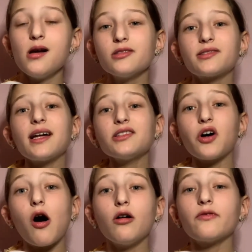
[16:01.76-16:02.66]
So that's
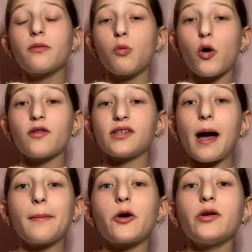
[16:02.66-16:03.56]
all of the morphs
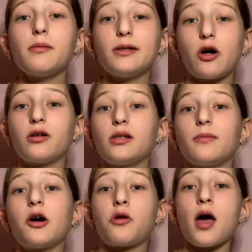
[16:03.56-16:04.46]
I'm going to be talking
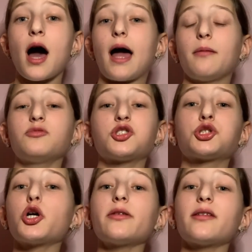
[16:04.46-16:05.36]
about. I'm
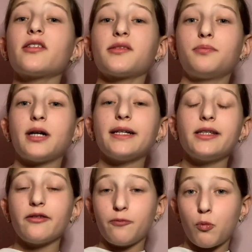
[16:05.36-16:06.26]
sure that there's
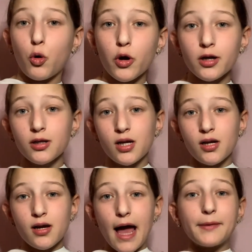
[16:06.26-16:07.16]
plenty of more.
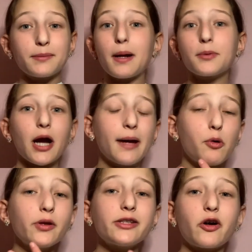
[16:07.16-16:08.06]
And remember, I'm
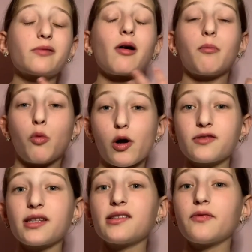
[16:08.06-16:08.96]
only talking about
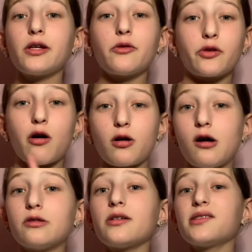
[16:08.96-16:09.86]
morphs in this video, not
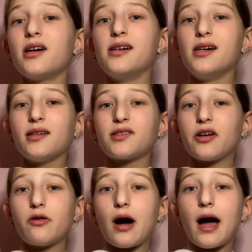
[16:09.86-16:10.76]
colors.
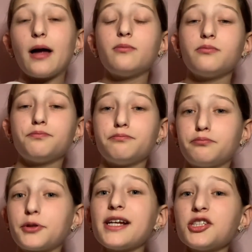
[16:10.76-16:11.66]
So I'm
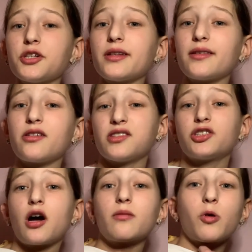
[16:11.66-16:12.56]
pretty sure that there's a
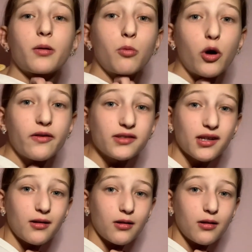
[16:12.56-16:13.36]
ton more morphs.